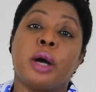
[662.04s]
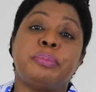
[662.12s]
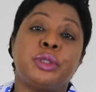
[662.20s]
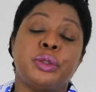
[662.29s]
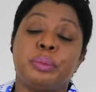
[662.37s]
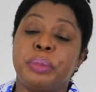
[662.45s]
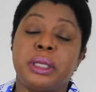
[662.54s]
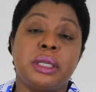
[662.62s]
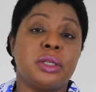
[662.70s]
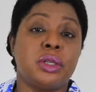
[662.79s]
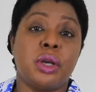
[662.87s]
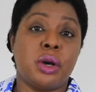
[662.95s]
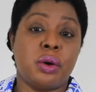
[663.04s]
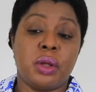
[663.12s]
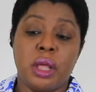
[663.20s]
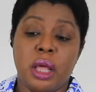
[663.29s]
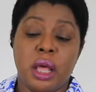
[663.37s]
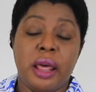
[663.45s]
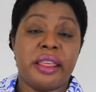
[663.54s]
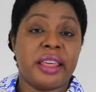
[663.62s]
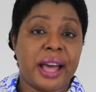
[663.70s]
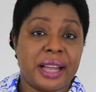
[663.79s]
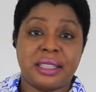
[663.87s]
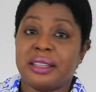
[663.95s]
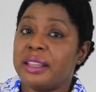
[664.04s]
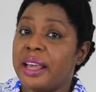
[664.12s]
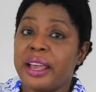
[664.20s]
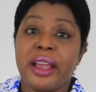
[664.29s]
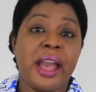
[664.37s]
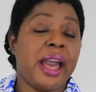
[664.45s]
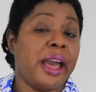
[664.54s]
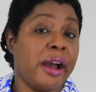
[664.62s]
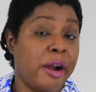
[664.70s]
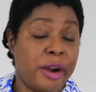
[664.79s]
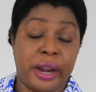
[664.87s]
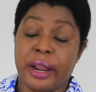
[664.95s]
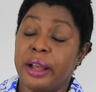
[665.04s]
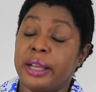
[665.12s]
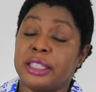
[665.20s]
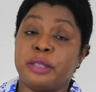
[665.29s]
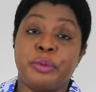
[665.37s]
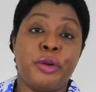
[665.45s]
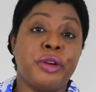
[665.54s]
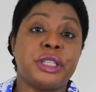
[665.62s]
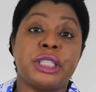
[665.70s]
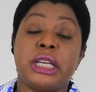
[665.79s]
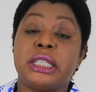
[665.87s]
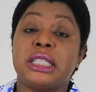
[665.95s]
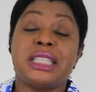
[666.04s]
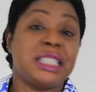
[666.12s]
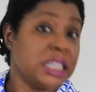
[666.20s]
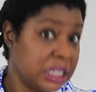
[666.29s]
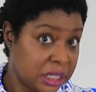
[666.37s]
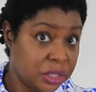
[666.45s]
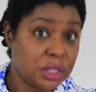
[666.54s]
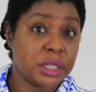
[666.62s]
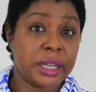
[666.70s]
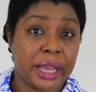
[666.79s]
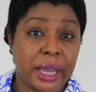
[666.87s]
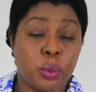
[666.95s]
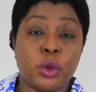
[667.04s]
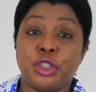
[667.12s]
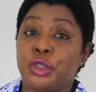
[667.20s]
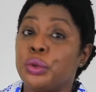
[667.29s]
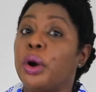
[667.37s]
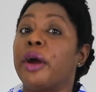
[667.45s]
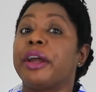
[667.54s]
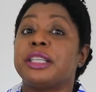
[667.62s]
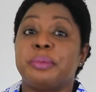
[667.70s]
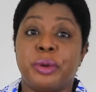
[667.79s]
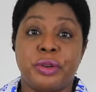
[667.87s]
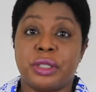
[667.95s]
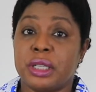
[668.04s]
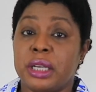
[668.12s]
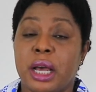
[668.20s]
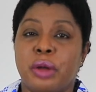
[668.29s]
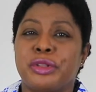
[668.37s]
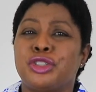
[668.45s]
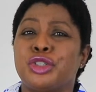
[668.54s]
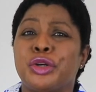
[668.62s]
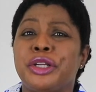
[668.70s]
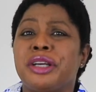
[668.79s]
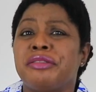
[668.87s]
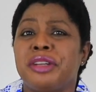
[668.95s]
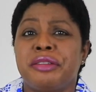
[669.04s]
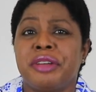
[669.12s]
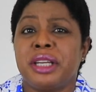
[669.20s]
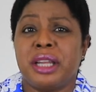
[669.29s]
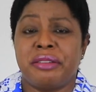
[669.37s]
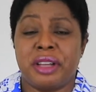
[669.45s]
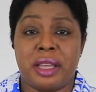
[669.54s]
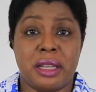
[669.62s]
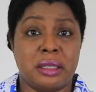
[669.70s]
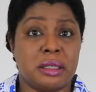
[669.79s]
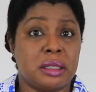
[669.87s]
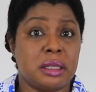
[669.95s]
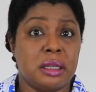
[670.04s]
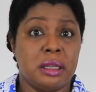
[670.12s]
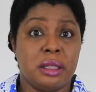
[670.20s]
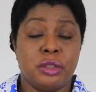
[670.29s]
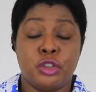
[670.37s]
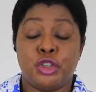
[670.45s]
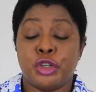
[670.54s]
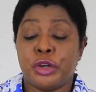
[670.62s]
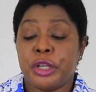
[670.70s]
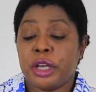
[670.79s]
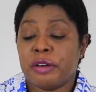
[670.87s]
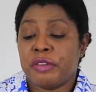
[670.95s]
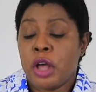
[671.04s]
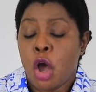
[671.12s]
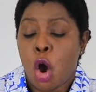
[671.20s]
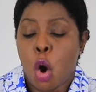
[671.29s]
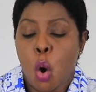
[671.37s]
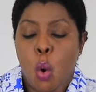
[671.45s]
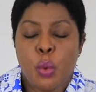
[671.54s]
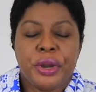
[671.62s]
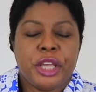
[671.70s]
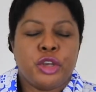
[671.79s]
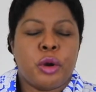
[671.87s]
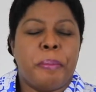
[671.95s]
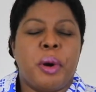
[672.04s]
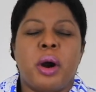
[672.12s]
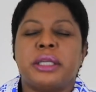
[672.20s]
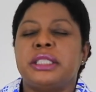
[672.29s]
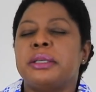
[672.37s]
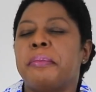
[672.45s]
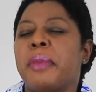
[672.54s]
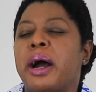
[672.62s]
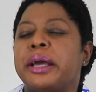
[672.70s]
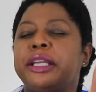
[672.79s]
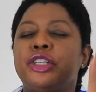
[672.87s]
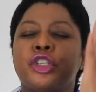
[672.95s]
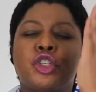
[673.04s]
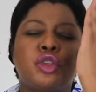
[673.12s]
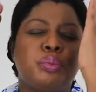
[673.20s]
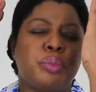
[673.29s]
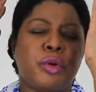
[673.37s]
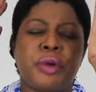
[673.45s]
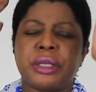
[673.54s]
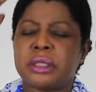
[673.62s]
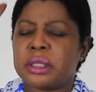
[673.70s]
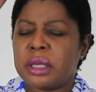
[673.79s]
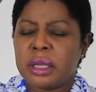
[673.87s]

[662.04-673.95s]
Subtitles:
up to, please know that they are experiencing still today what you are experiencing now. The journey of living never ends. The journey of owning your body, your mind, and your spirit